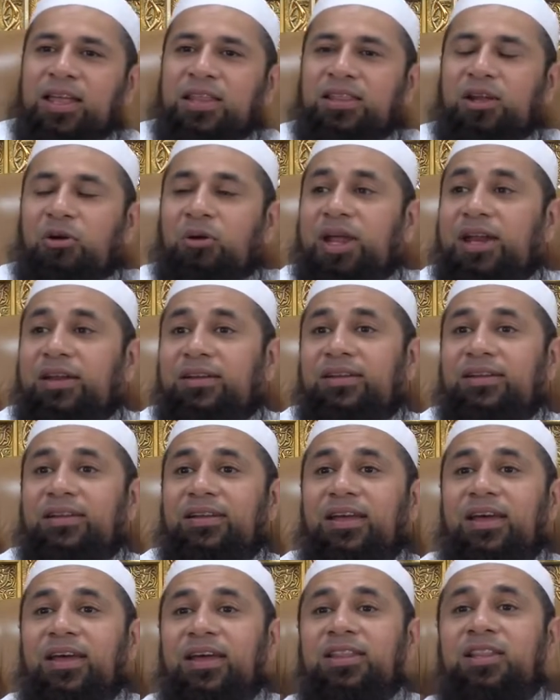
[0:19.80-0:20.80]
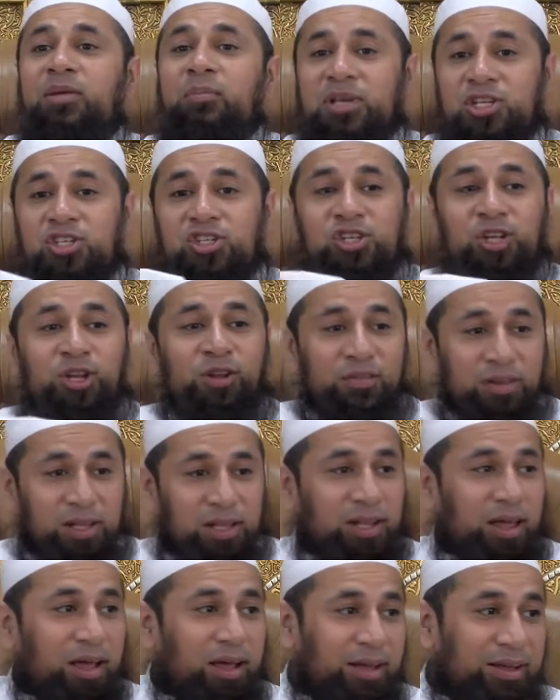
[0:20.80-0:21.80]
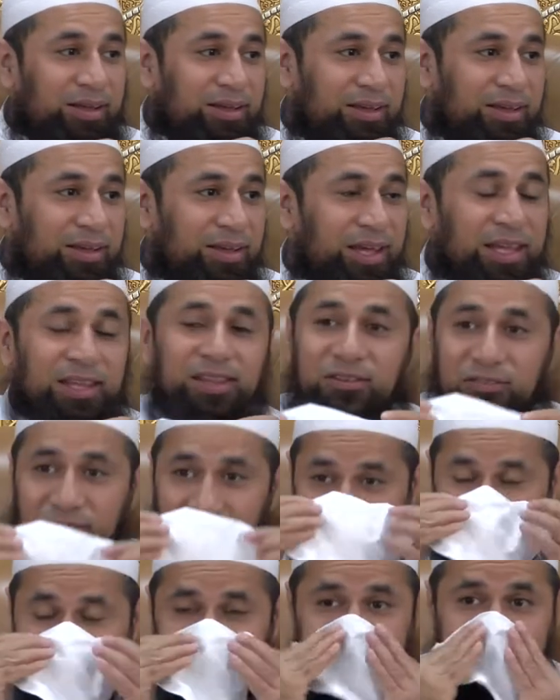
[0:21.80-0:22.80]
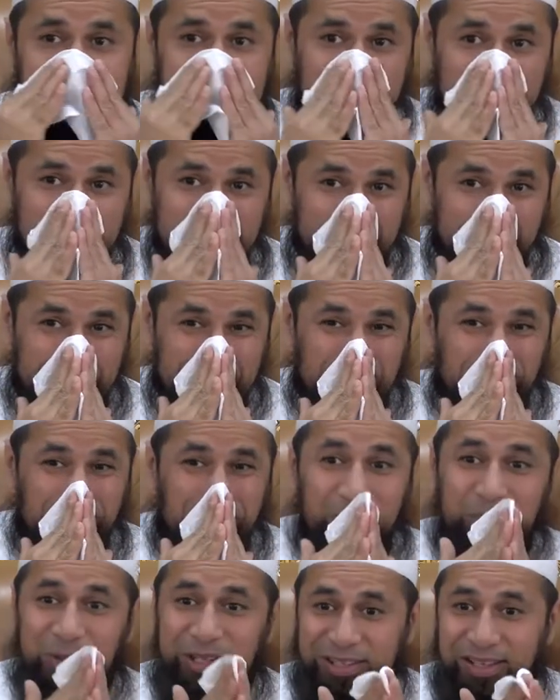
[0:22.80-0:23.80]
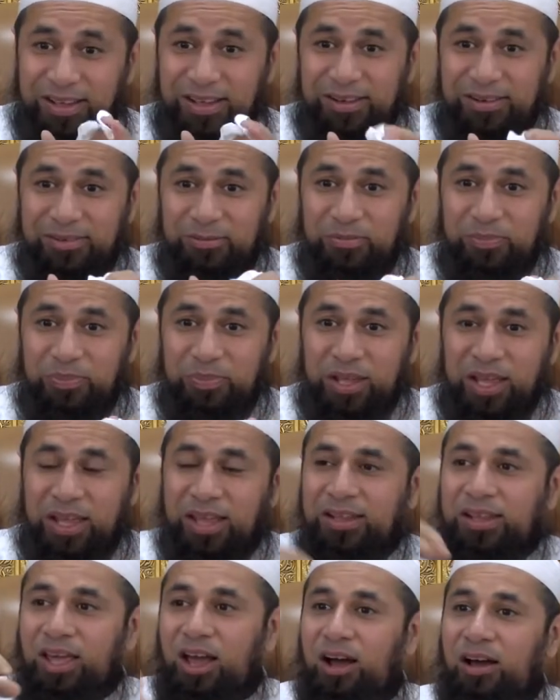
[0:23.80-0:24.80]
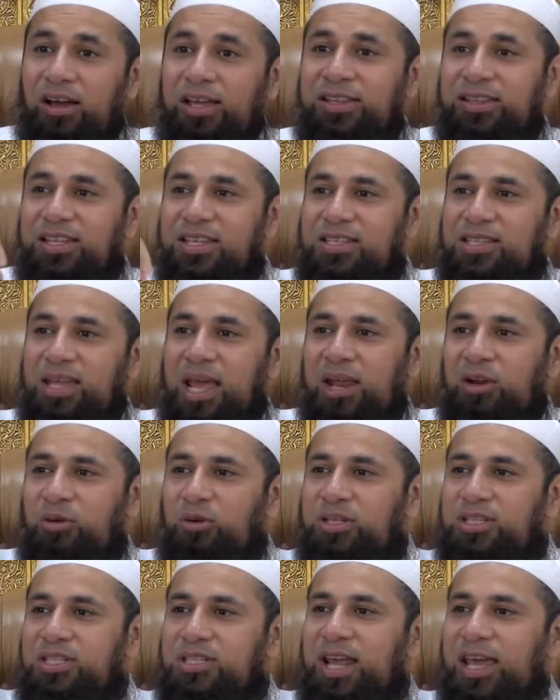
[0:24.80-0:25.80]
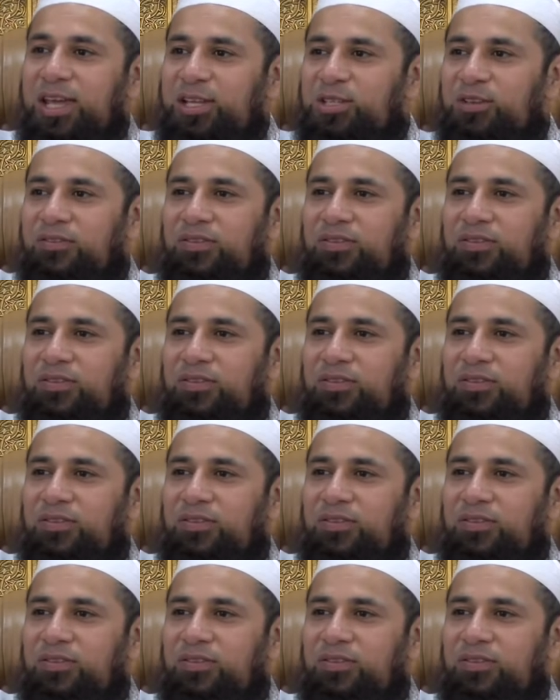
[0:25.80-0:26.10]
They're in the masjid of Allah. In the final 10 days of Ramadan, they are in the sacred state